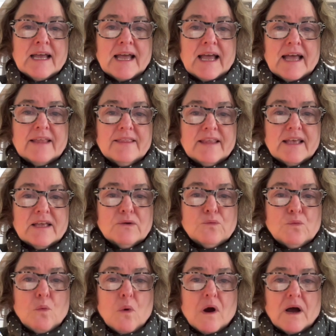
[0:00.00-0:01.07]
And then
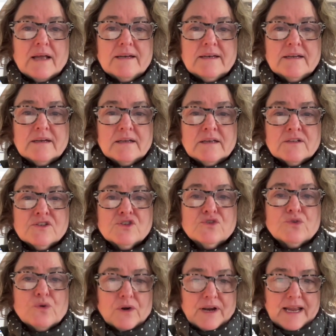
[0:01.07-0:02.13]
one
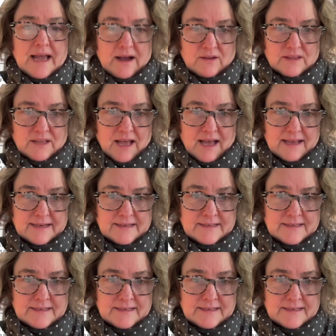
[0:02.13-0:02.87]
story outline.